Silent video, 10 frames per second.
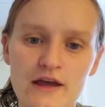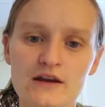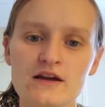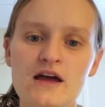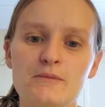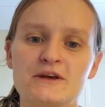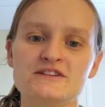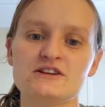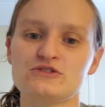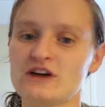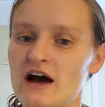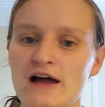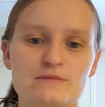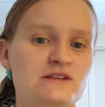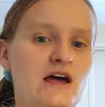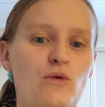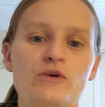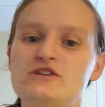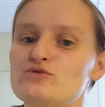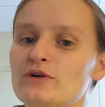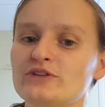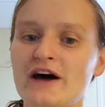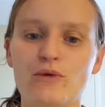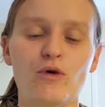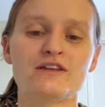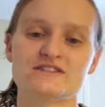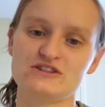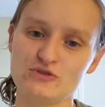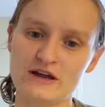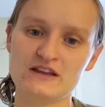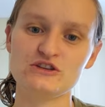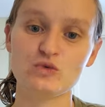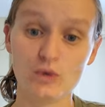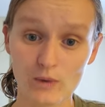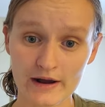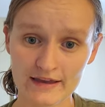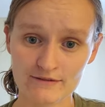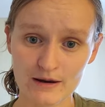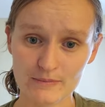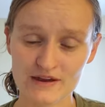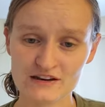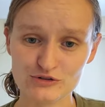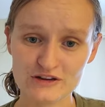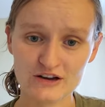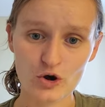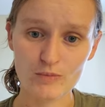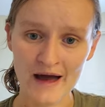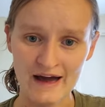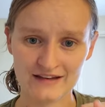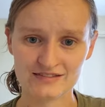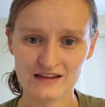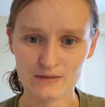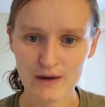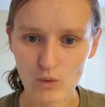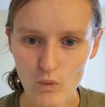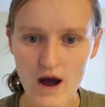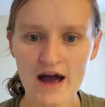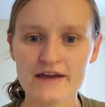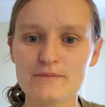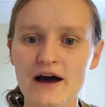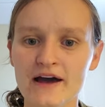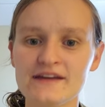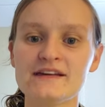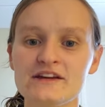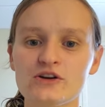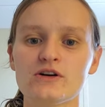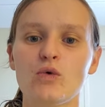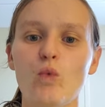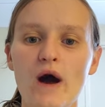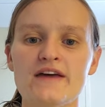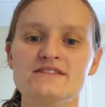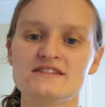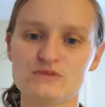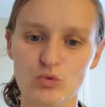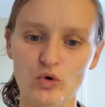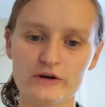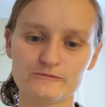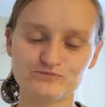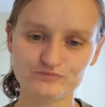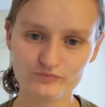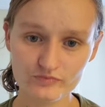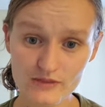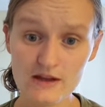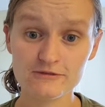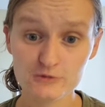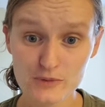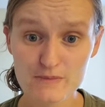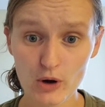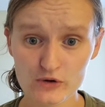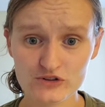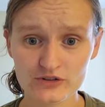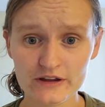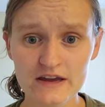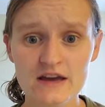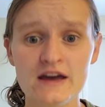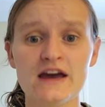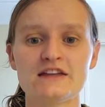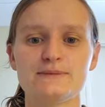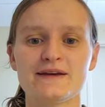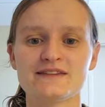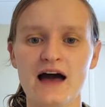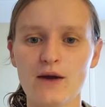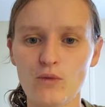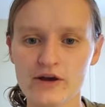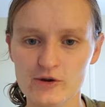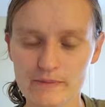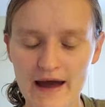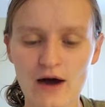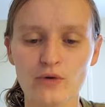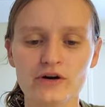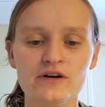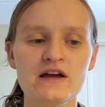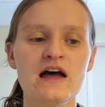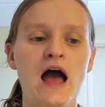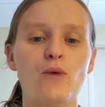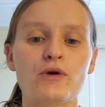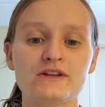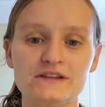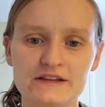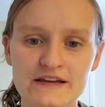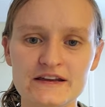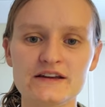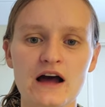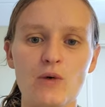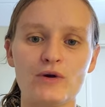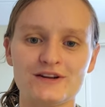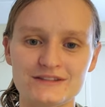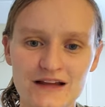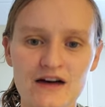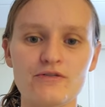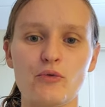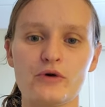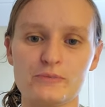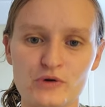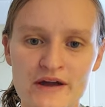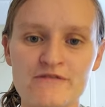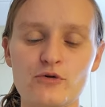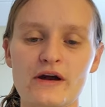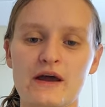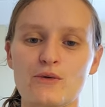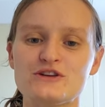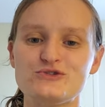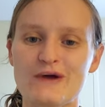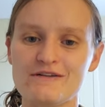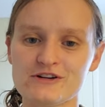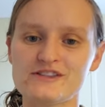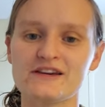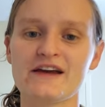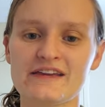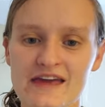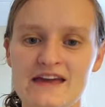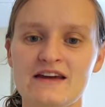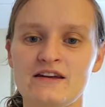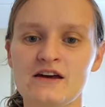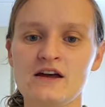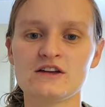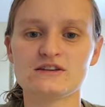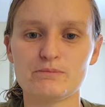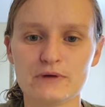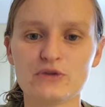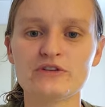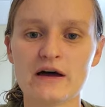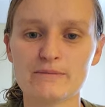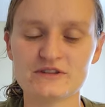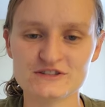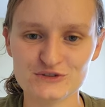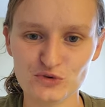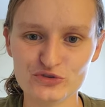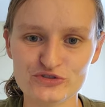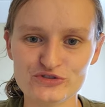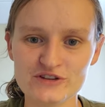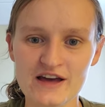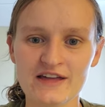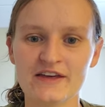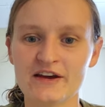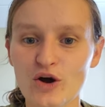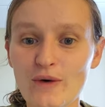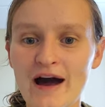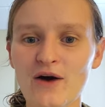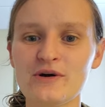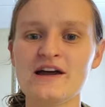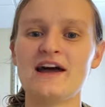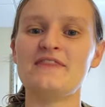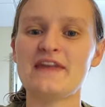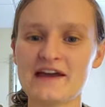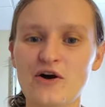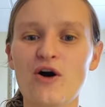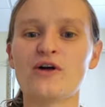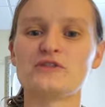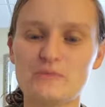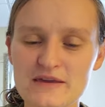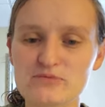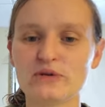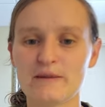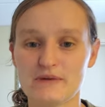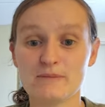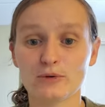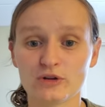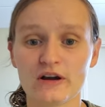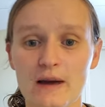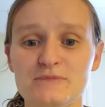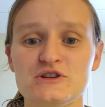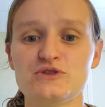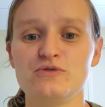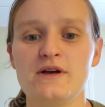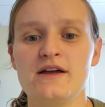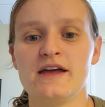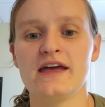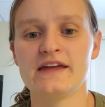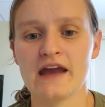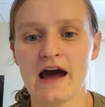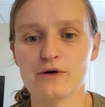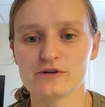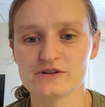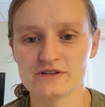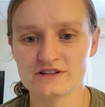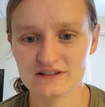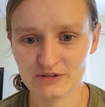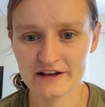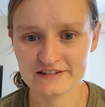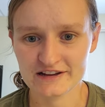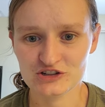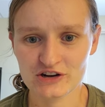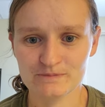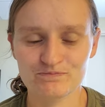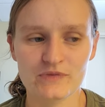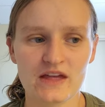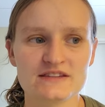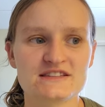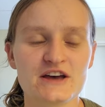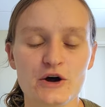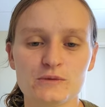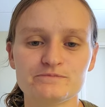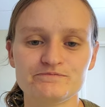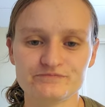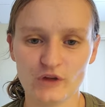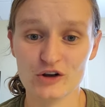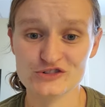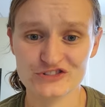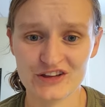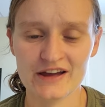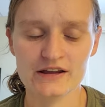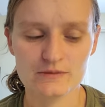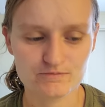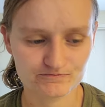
it because there are times when you will not want to do it and you will want to give up and you need to go back and think about why am I here? Why is this important? for me personally, it's because I want to empower, I want to lead, I want to love, I want to pray for, and I want to do everything I can to build up the soldiers that go out and they are the people that people look up to in our civilization and so our society.